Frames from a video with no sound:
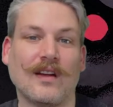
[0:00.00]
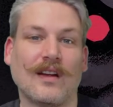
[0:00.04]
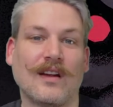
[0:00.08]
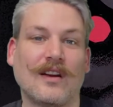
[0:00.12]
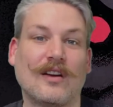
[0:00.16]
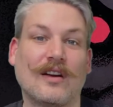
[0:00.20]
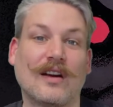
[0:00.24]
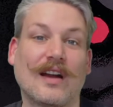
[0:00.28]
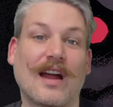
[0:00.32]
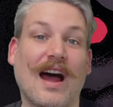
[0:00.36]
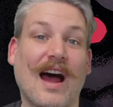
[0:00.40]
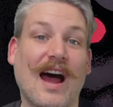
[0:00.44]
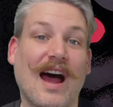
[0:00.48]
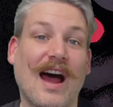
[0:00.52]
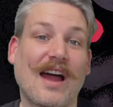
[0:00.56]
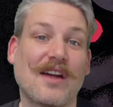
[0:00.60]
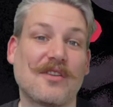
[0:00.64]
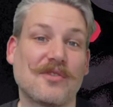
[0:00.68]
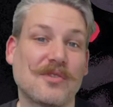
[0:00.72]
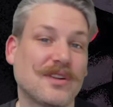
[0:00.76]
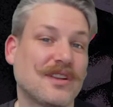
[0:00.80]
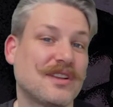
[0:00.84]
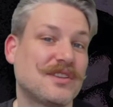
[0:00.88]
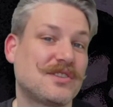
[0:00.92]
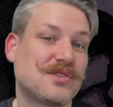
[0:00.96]
Right, I
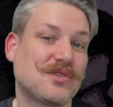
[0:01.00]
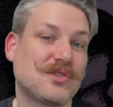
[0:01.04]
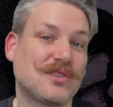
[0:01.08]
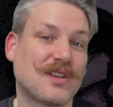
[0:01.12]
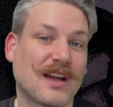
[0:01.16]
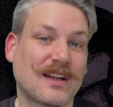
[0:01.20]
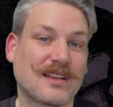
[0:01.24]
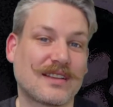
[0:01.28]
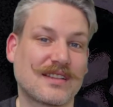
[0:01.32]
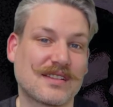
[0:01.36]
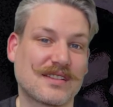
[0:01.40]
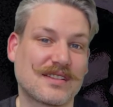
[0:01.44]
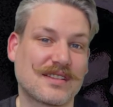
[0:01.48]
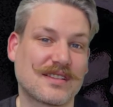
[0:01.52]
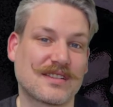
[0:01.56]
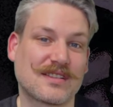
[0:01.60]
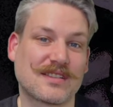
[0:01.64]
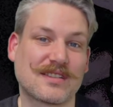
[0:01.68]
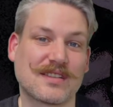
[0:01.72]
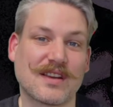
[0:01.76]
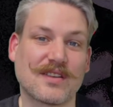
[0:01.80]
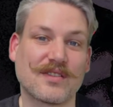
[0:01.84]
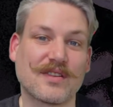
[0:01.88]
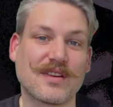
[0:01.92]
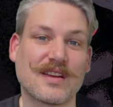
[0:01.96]
really do like this
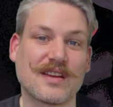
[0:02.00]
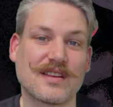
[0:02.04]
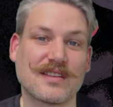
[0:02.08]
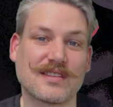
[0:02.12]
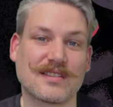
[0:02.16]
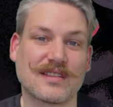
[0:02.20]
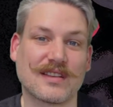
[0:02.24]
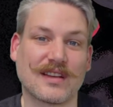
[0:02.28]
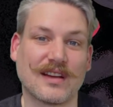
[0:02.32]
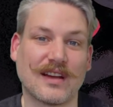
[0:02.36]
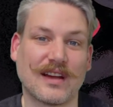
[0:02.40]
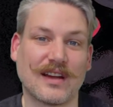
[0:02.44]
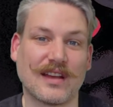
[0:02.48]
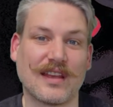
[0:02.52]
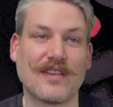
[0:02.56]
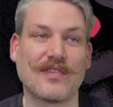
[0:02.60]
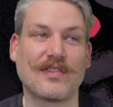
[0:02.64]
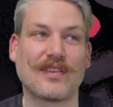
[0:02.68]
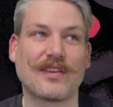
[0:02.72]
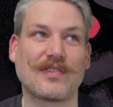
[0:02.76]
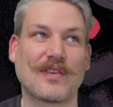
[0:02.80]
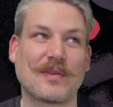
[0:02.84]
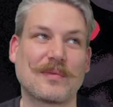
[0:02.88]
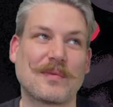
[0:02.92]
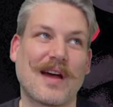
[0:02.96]
series, even
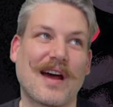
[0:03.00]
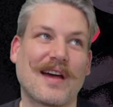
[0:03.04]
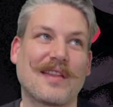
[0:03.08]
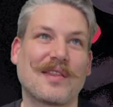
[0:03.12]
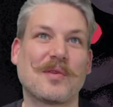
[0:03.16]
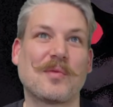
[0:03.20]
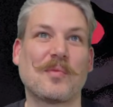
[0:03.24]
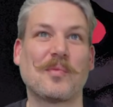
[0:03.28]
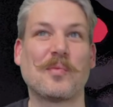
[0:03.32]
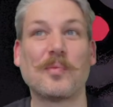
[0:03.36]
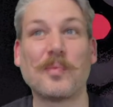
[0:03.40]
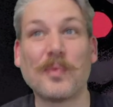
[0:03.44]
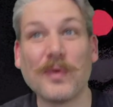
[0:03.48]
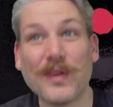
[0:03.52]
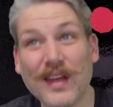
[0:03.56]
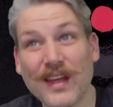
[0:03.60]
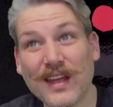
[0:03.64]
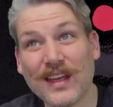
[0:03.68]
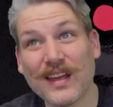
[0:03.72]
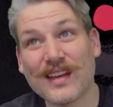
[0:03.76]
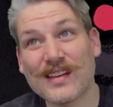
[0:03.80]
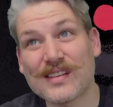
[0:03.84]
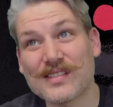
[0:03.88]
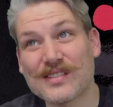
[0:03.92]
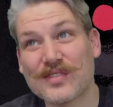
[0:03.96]
if I'm not the
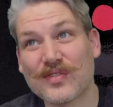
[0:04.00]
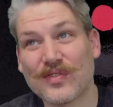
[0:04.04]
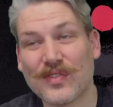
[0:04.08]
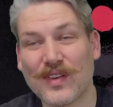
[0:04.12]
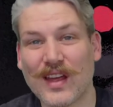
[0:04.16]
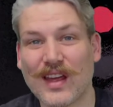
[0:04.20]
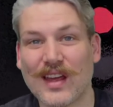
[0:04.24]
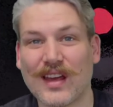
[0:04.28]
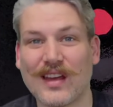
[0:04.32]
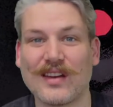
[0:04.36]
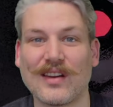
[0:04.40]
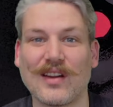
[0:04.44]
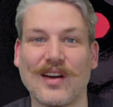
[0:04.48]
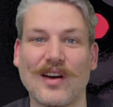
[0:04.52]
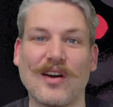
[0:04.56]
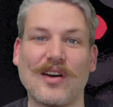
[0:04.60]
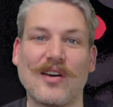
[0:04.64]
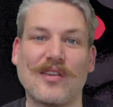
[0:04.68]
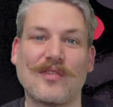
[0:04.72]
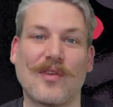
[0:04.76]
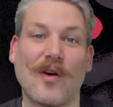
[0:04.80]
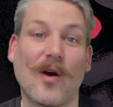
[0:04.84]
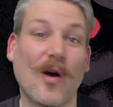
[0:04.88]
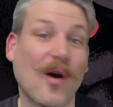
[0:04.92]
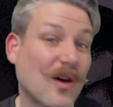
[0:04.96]
biggest fan
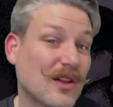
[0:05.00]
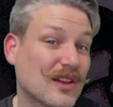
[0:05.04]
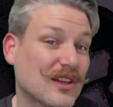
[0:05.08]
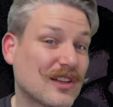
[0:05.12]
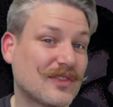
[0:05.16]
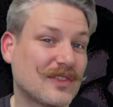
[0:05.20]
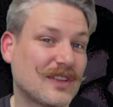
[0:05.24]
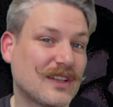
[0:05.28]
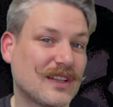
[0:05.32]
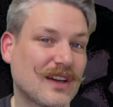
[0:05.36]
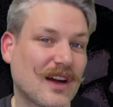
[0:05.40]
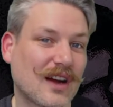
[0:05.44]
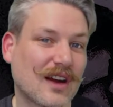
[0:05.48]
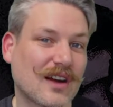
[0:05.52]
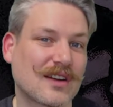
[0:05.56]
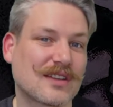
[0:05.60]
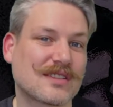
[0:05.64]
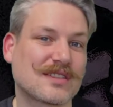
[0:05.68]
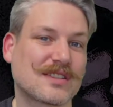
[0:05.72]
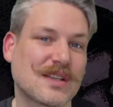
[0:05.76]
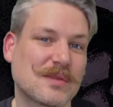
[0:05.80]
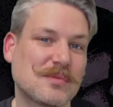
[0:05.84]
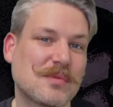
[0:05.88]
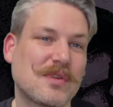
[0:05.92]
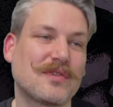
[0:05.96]
of all of the art.
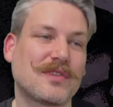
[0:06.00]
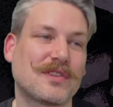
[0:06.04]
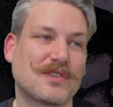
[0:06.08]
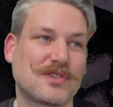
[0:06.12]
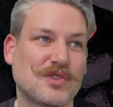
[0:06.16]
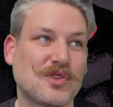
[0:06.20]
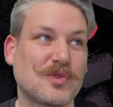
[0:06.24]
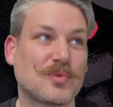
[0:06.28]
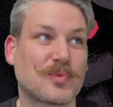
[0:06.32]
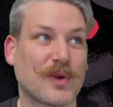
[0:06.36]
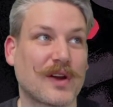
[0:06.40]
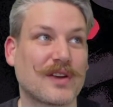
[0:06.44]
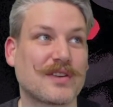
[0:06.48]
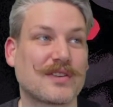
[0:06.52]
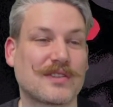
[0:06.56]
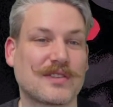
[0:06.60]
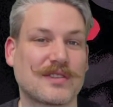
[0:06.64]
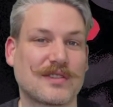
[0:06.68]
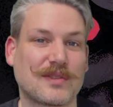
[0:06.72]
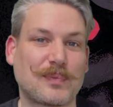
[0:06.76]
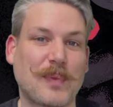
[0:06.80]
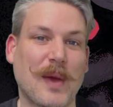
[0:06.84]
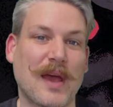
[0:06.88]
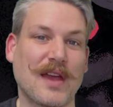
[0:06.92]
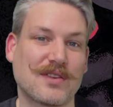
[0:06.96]
Some of the
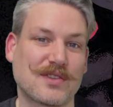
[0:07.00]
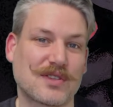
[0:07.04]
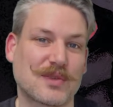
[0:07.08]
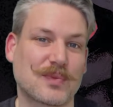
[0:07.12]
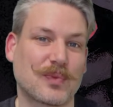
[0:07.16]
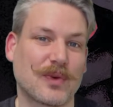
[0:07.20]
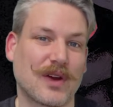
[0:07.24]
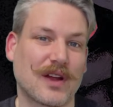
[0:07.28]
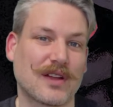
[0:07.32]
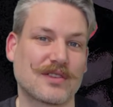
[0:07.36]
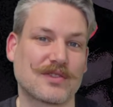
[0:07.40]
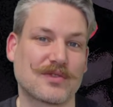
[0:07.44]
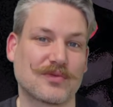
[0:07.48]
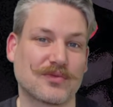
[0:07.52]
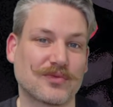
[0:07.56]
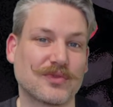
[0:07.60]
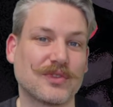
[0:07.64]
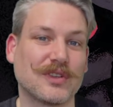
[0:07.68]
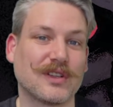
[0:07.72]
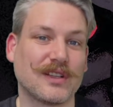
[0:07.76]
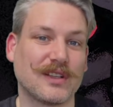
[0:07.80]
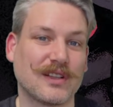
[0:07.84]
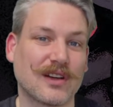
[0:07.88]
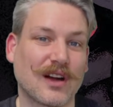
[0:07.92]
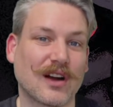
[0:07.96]
2-page spreads
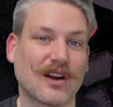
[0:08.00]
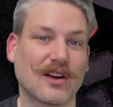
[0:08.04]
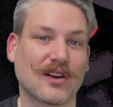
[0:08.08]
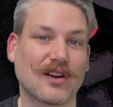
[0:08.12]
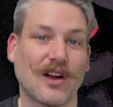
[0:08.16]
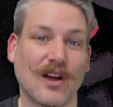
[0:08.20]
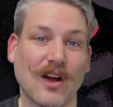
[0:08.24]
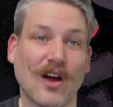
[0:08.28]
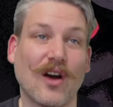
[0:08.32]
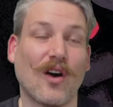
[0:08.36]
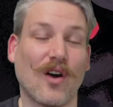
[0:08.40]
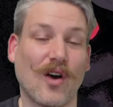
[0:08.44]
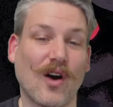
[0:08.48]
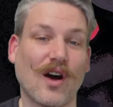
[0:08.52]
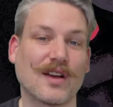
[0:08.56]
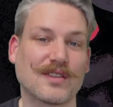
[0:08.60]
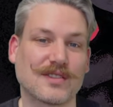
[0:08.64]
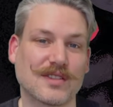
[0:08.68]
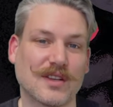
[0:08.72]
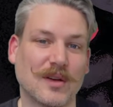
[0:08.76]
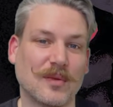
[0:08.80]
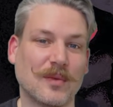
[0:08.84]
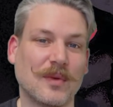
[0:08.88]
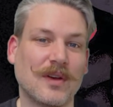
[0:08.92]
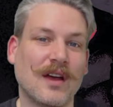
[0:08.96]
really are
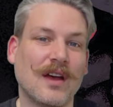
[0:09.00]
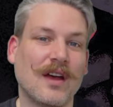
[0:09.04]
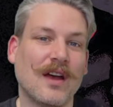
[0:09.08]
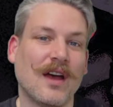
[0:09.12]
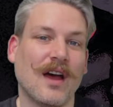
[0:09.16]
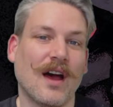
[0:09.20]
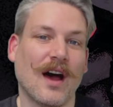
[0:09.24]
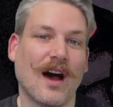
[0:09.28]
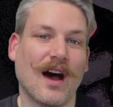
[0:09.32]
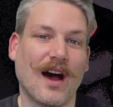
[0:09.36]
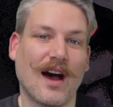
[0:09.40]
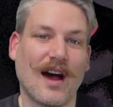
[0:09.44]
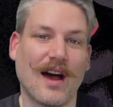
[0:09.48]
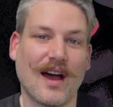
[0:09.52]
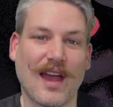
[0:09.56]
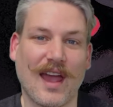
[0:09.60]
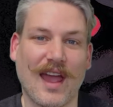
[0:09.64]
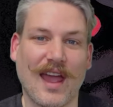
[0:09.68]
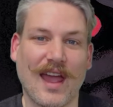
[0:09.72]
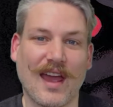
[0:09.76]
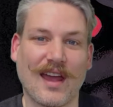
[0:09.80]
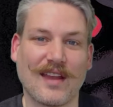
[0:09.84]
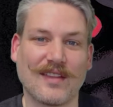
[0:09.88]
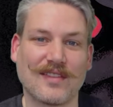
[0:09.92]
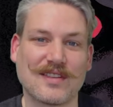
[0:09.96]
awesome.
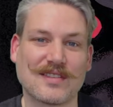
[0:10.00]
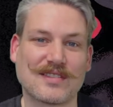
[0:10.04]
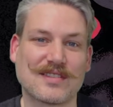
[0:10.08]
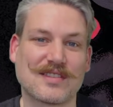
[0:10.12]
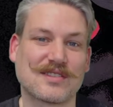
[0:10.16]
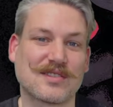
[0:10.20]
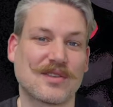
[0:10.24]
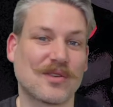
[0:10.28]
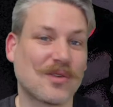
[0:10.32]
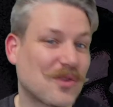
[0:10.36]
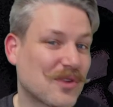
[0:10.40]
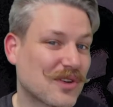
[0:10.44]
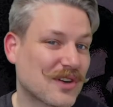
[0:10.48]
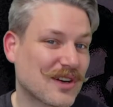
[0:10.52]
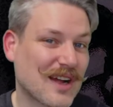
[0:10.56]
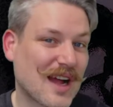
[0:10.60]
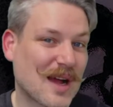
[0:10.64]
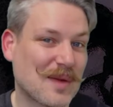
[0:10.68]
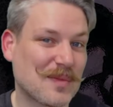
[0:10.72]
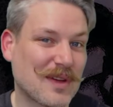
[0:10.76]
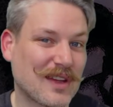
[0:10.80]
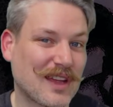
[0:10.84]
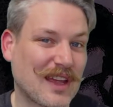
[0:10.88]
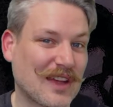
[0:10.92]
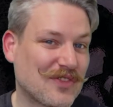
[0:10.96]
And this is a horror
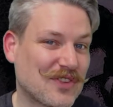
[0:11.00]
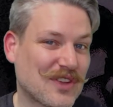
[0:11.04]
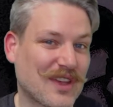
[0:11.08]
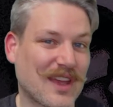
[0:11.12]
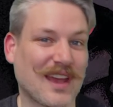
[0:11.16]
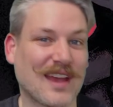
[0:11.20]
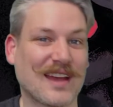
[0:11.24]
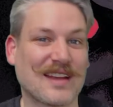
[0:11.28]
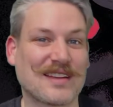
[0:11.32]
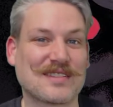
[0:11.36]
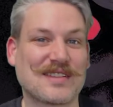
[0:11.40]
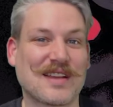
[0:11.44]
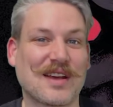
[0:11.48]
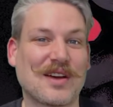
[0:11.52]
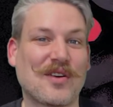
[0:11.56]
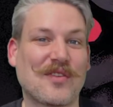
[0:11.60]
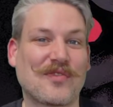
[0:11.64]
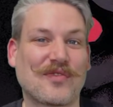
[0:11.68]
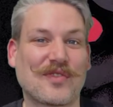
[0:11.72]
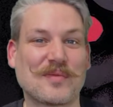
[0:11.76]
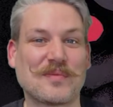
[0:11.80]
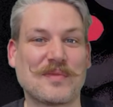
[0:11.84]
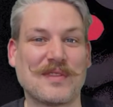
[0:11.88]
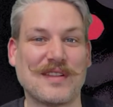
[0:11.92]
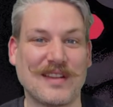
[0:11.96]
comic, if you can't tell
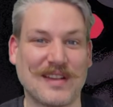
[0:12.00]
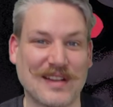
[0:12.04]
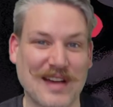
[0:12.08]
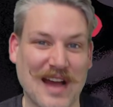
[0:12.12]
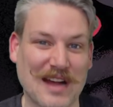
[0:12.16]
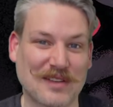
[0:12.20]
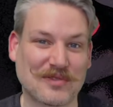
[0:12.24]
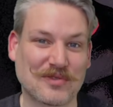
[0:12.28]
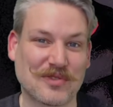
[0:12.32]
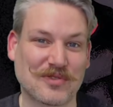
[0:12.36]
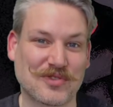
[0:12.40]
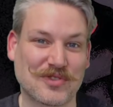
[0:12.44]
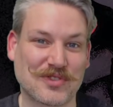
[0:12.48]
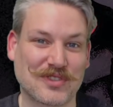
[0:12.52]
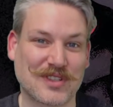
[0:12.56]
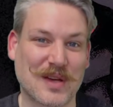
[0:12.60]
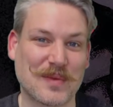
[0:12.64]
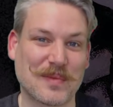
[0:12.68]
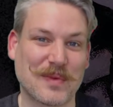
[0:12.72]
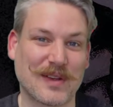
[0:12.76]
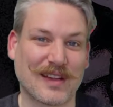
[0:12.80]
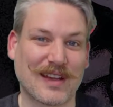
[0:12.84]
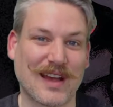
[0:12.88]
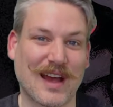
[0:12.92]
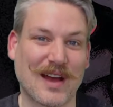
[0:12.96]
from the cockroaches
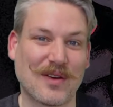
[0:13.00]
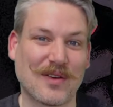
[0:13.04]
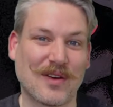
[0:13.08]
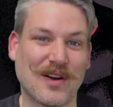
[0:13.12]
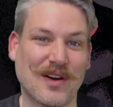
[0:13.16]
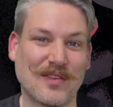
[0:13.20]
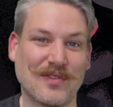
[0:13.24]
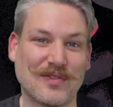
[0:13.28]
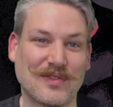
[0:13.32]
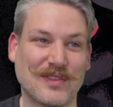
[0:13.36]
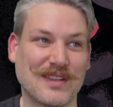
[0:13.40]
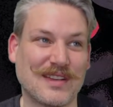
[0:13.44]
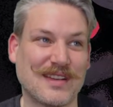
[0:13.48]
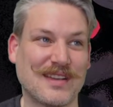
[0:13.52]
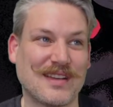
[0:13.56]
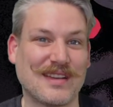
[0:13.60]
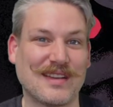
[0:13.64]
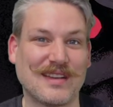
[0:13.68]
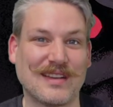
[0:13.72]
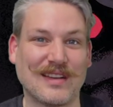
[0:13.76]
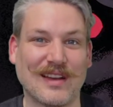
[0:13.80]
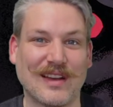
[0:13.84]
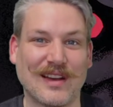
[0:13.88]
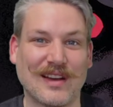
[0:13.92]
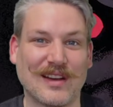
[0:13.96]
coming out of
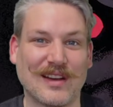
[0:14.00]
the